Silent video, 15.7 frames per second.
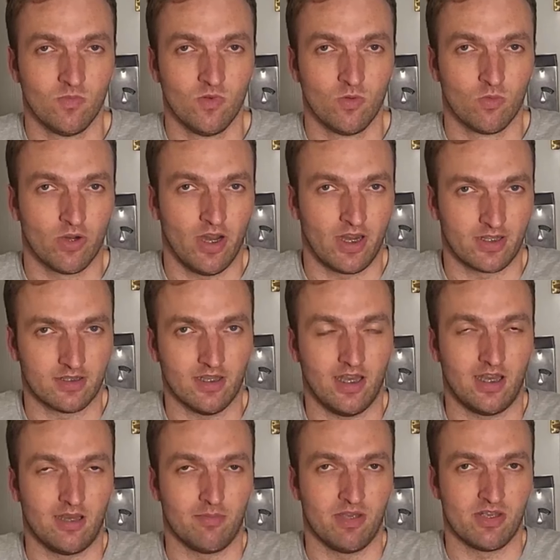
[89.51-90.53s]
where
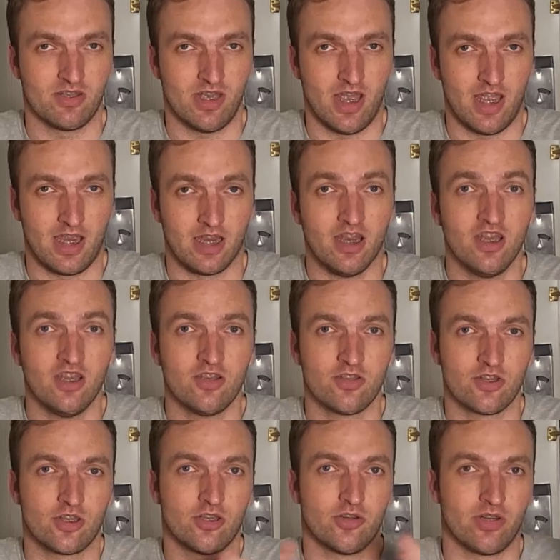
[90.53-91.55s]
XSIAM is a
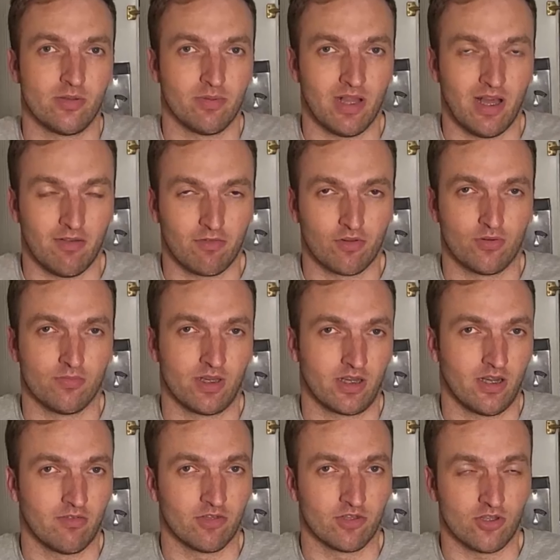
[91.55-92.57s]
security platform that
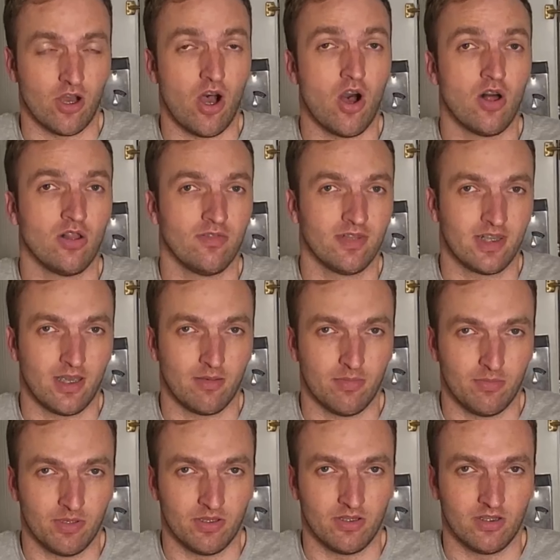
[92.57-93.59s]
covers all of the
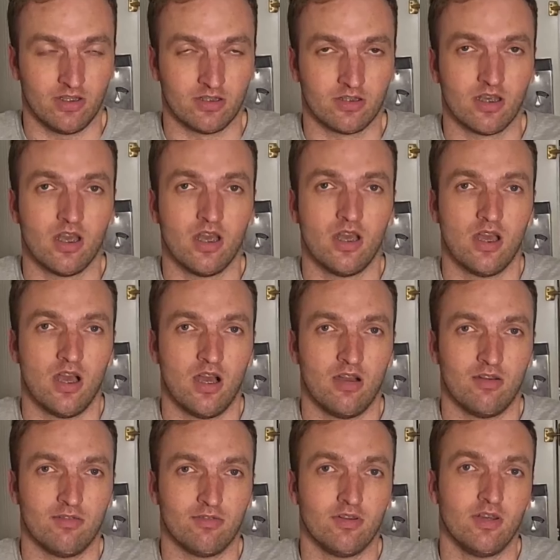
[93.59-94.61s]
capabilities
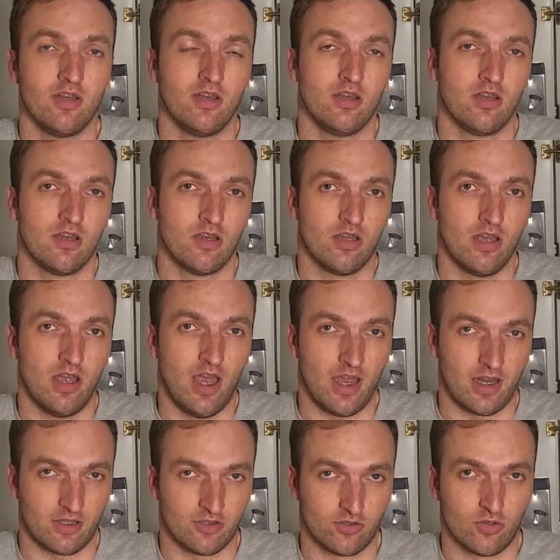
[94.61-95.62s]
of
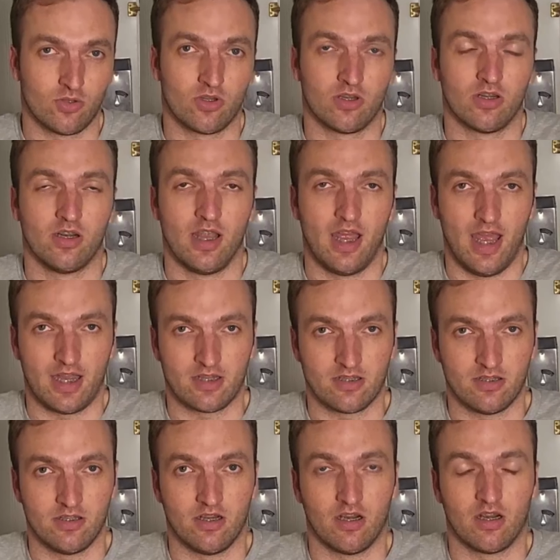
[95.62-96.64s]
XSOAR,
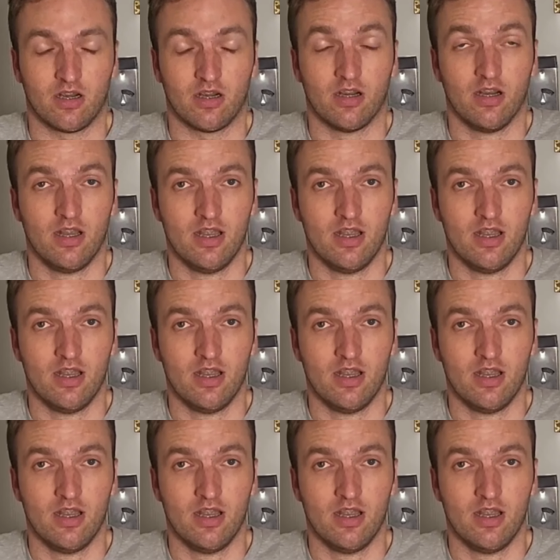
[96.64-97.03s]
XDR,